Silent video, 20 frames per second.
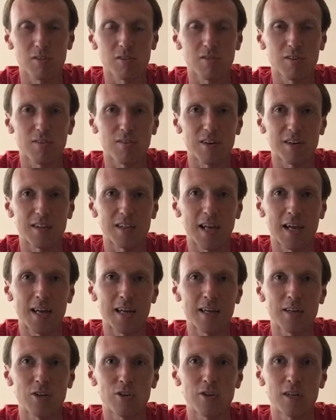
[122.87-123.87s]
and stuff like
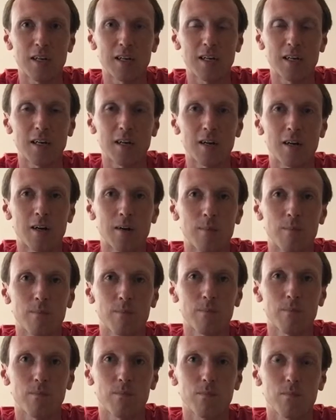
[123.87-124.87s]
that, you get
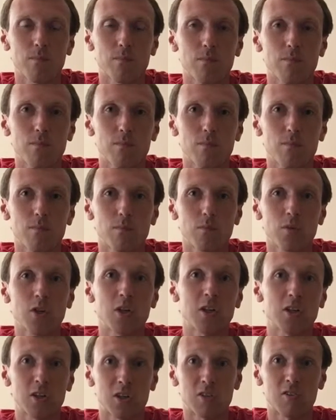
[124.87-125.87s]

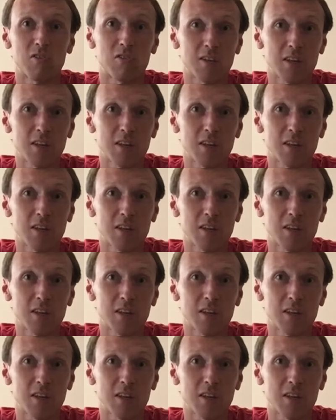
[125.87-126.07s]
good